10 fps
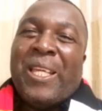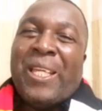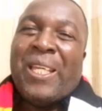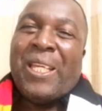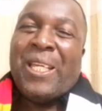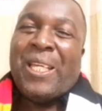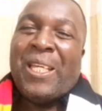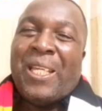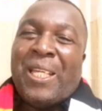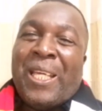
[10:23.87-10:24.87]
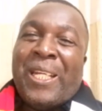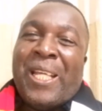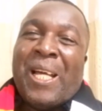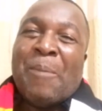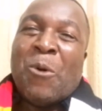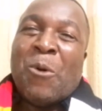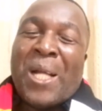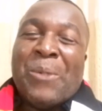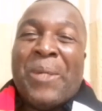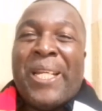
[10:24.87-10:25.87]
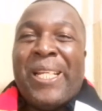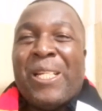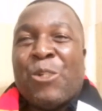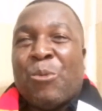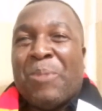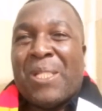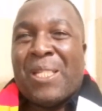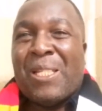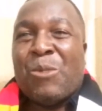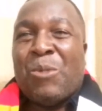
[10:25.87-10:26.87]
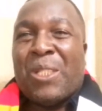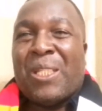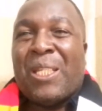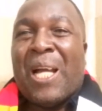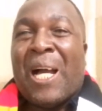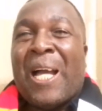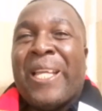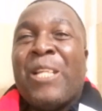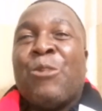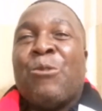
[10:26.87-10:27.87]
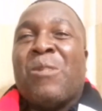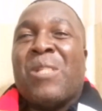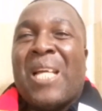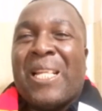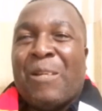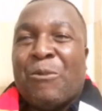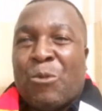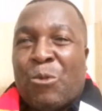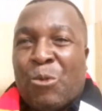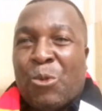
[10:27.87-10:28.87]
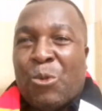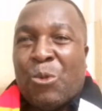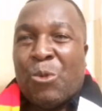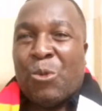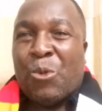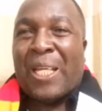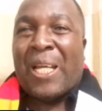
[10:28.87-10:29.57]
What we need to be seized with are issues that have to do with